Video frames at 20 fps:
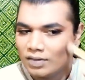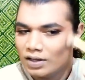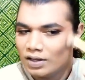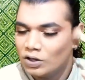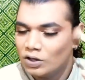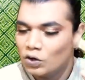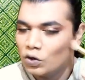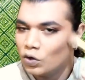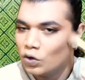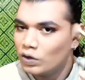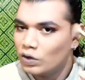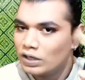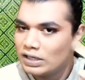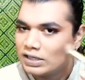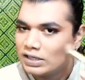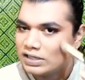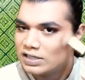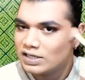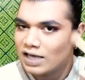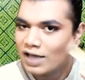you know,
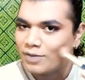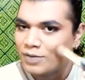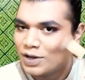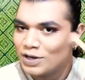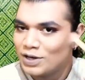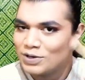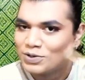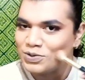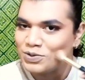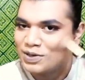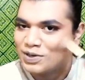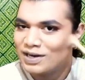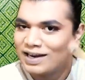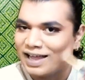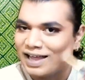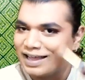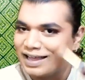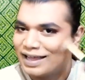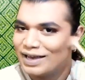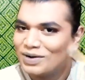each time I do it,
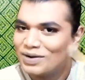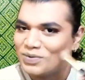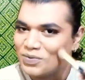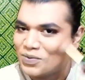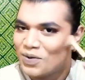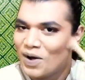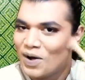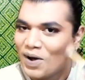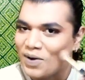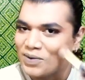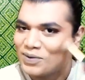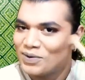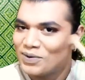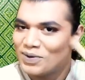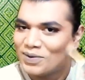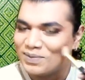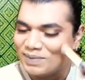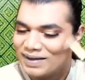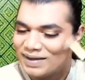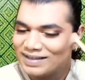I get wowed
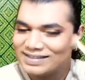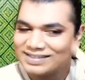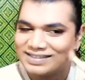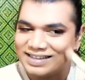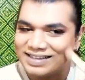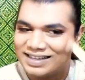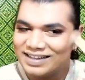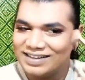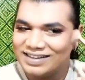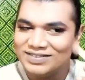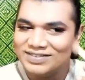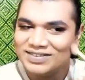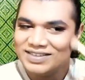on myself.